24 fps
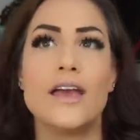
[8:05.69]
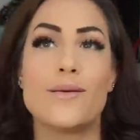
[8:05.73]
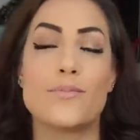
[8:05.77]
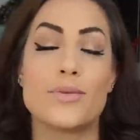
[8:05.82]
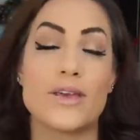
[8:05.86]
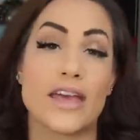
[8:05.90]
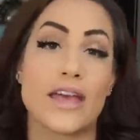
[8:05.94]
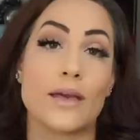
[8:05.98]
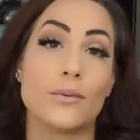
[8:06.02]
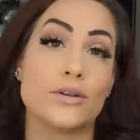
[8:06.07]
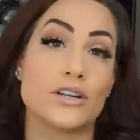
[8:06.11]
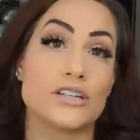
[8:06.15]

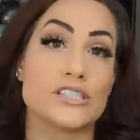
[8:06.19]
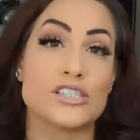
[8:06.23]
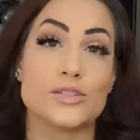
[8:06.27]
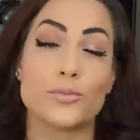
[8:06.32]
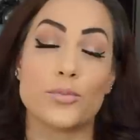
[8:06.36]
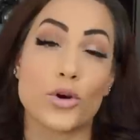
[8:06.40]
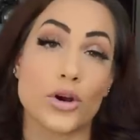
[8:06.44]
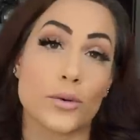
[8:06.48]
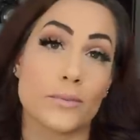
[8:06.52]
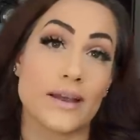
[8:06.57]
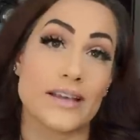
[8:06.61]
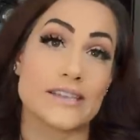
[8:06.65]
being able to
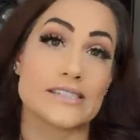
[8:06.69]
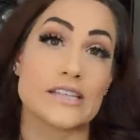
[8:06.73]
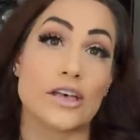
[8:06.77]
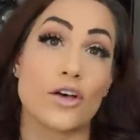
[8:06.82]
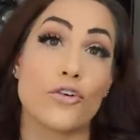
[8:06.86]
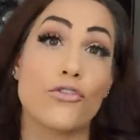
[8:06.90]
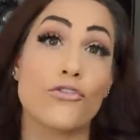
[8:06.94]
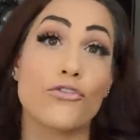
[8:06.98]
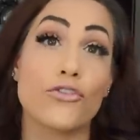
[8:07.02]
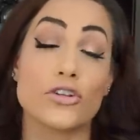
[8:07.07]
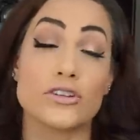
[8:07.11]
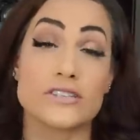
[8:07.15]
support
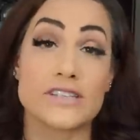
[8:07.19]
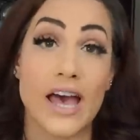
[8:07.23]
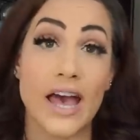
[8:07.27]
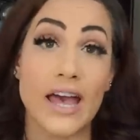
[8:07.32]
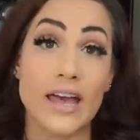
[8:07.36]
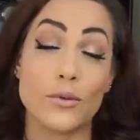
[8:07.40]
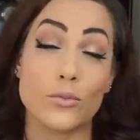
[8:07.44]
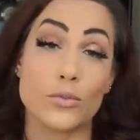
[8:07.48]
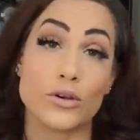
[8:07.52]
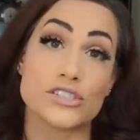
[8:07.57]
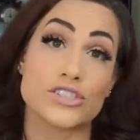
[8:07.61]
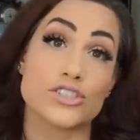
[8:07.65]
myself full
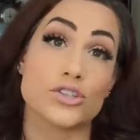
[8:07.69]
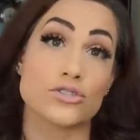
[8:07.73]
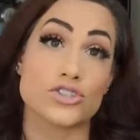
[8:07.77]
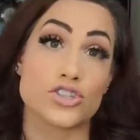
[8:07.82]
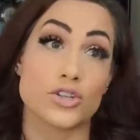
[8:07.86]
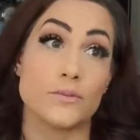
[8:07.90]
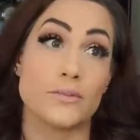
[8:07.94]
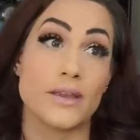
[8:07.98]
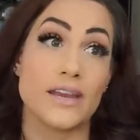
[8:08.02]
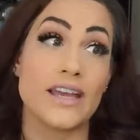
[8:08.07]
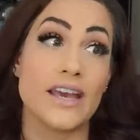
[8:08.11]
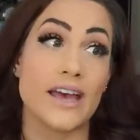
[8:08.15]
time with
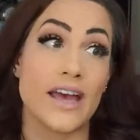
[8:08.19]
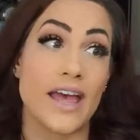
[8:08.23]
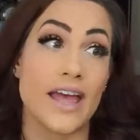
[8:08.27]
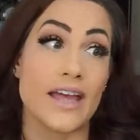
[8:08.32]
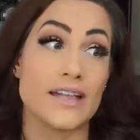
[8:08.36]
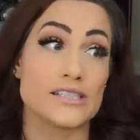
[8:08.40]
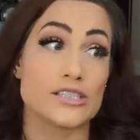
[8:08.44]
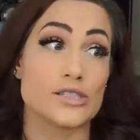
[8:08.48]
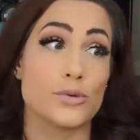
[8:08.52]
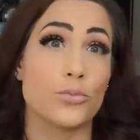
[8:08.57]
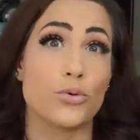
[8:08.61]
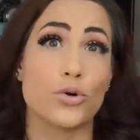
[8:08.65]
social media
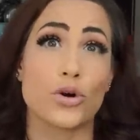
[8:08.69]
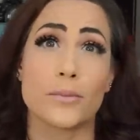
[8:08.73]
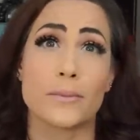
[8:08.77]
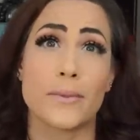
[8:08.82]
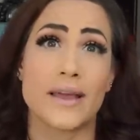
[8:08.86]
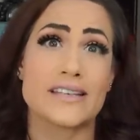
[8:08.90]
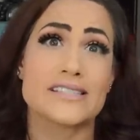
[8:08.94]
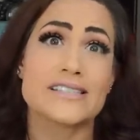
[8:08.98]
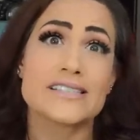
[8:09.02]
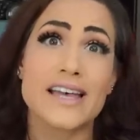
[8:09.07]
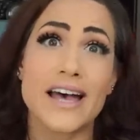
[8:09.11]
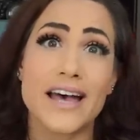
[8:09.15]
and support
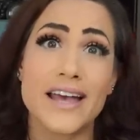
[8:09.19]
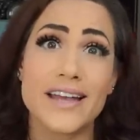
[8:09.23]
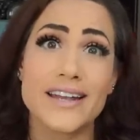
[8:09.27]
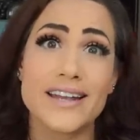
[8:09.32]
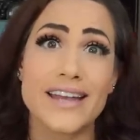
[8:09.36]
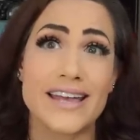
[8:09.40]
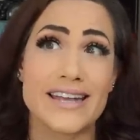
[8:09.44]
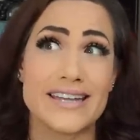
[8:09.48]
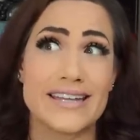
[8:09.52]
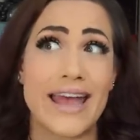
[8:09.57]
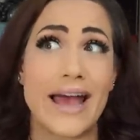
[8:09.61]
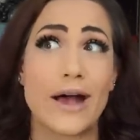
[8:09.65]
my
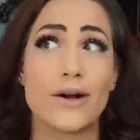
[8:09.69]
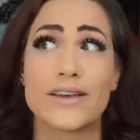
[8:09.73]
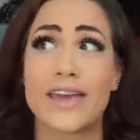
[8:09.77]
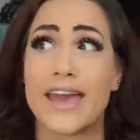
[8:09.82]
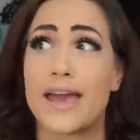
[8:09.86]
son and now